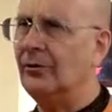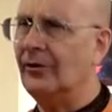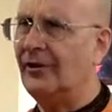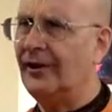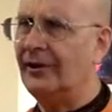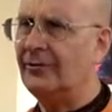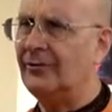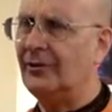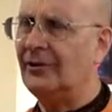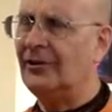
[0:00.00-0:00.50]

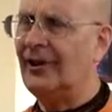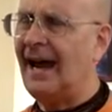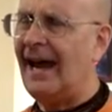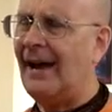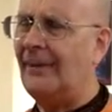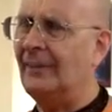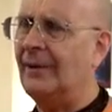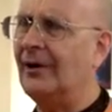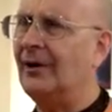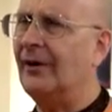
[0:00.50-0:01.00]
things that
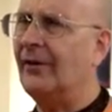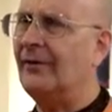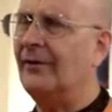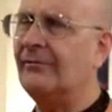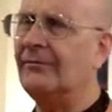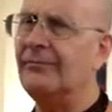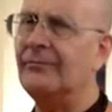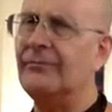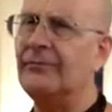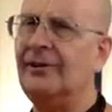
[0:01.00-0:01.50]
happen on the
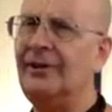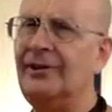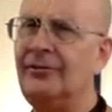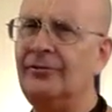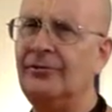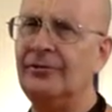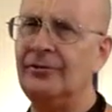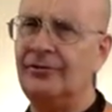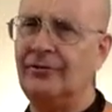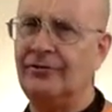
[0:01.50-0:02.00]

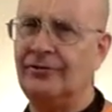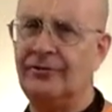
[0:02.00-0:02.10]
fringes